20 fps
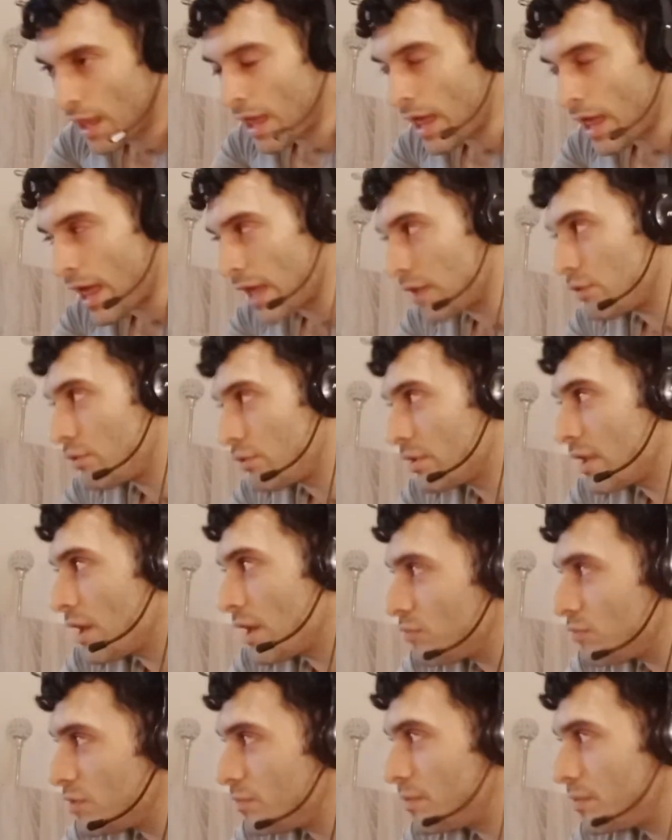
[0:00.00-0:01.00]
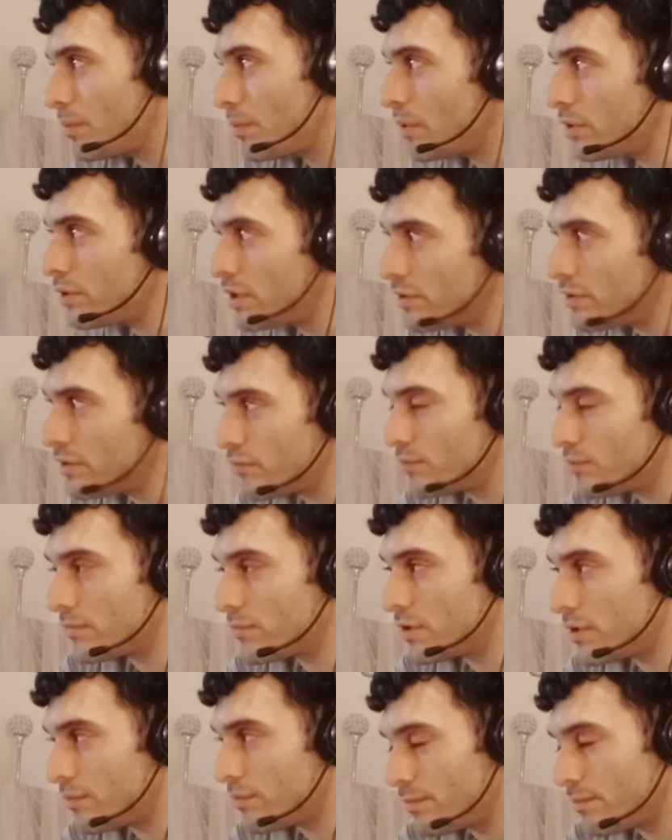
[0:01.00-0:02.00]
and look how many people are dying
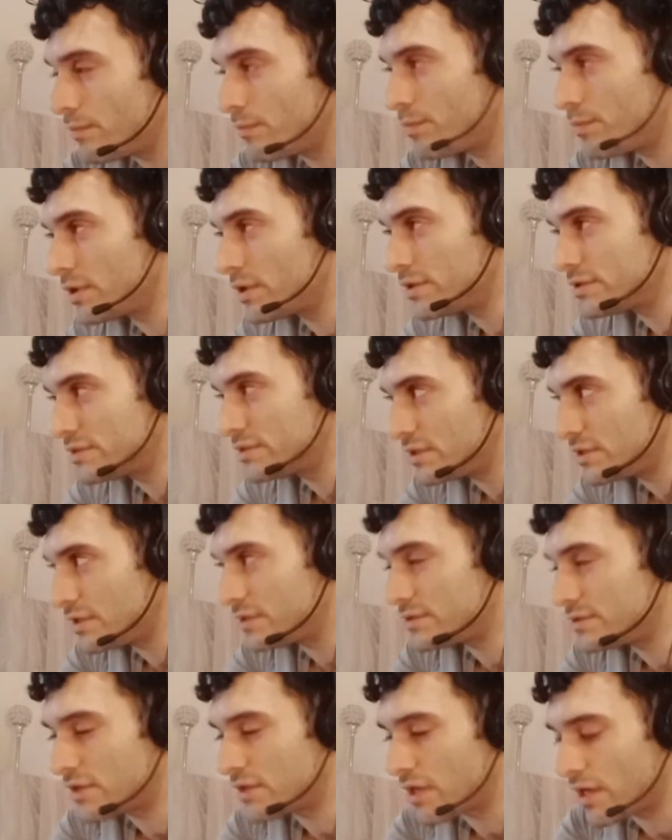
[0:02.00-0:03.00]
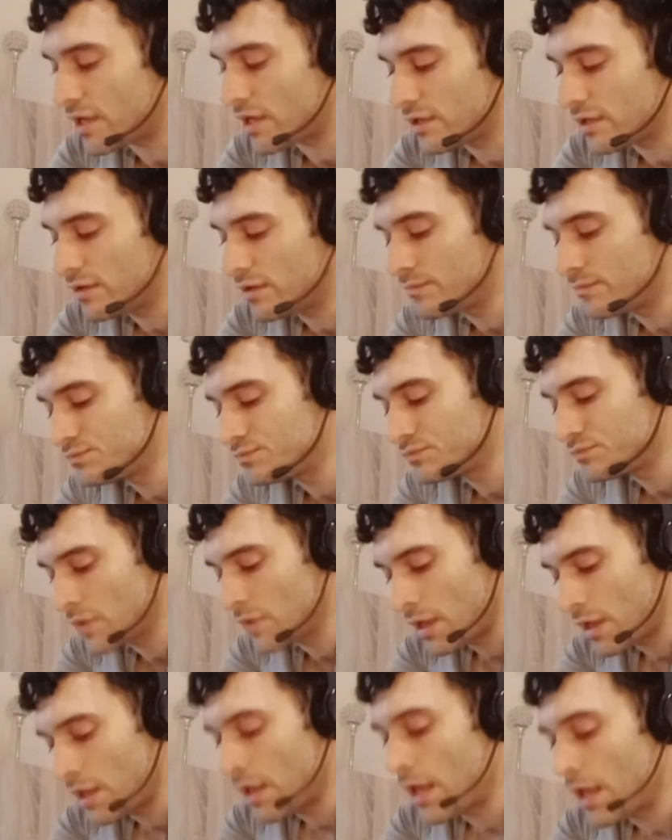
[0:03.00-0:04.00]
from the Palestinian side,
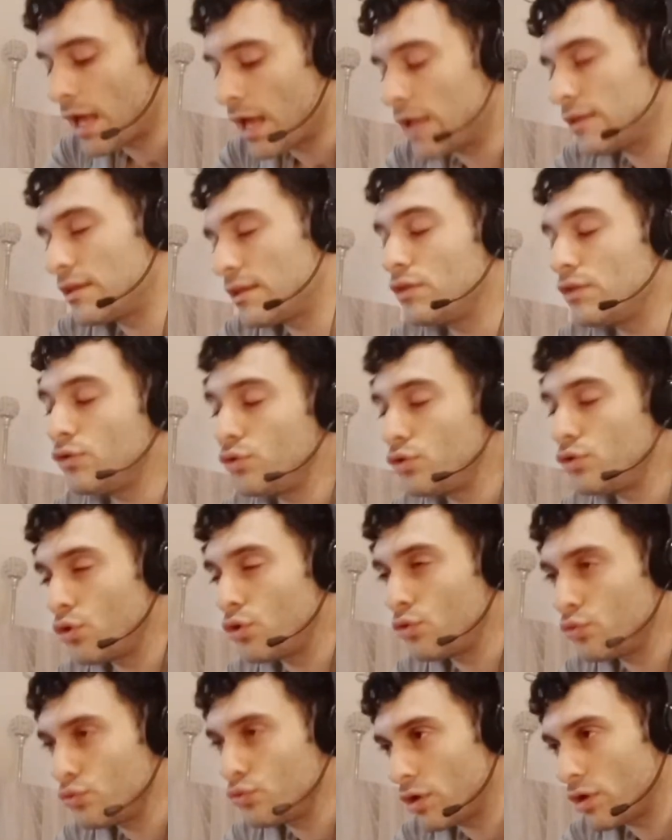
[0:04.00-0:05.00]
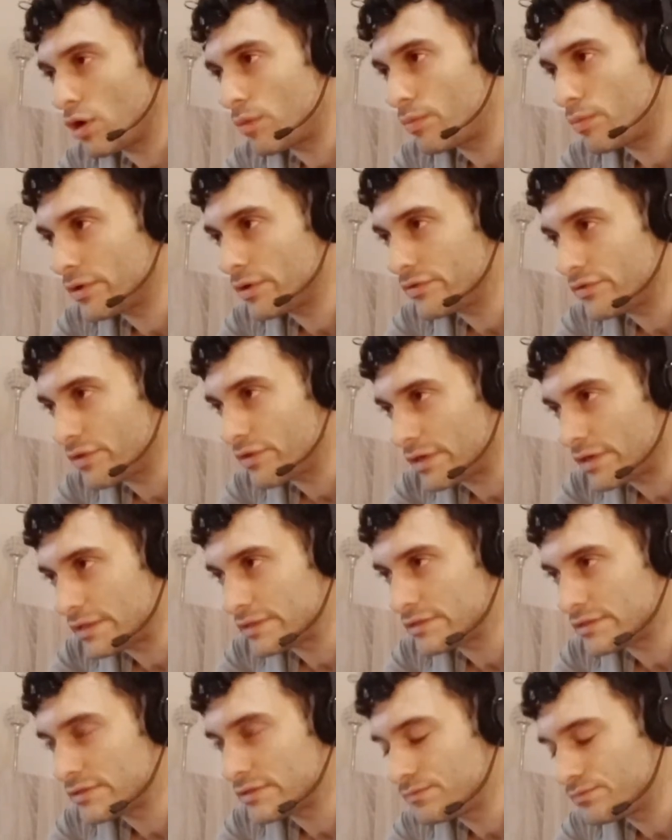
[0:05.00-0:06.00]
and then you know who the oppressor is.